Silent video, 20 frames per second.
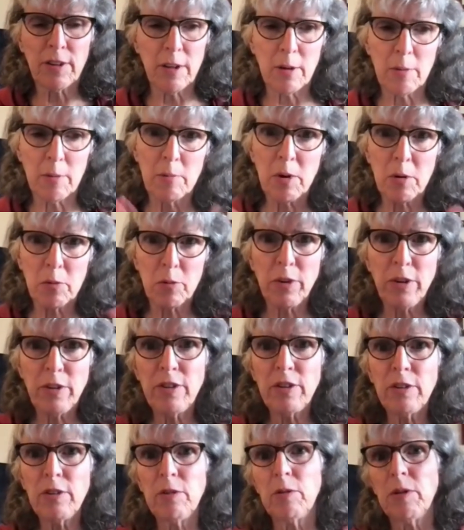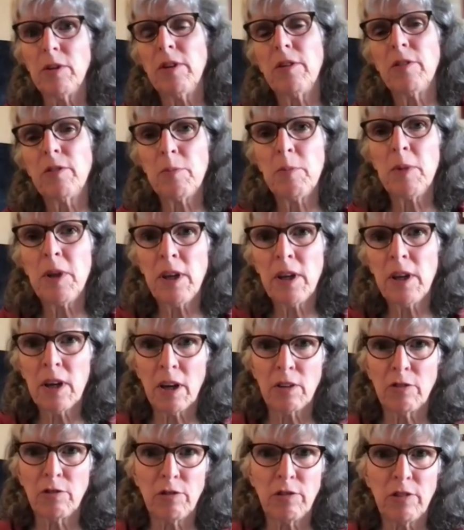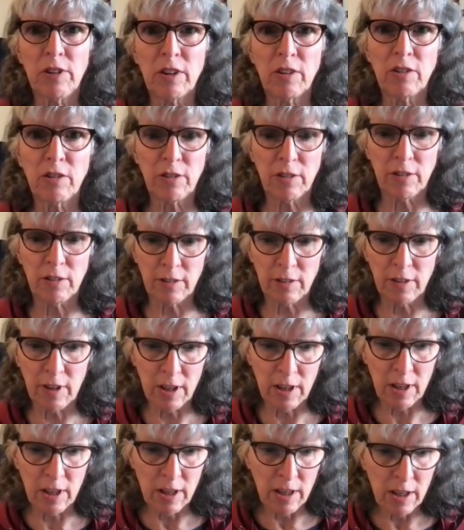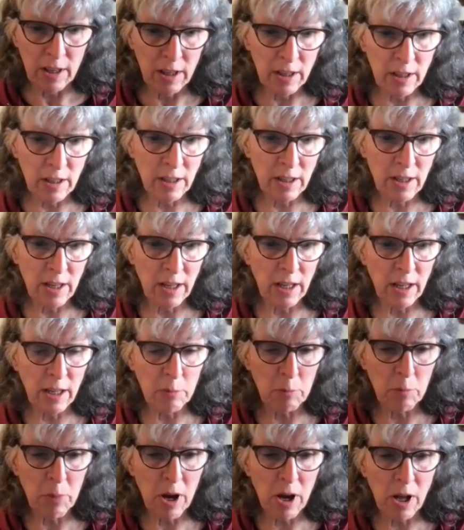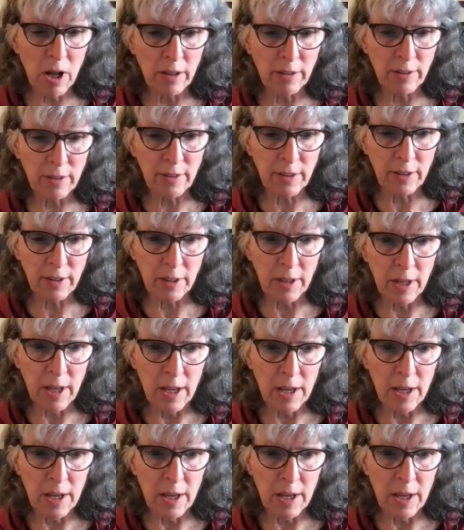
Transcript: But we do, and there's many contradictions in Canadian policy.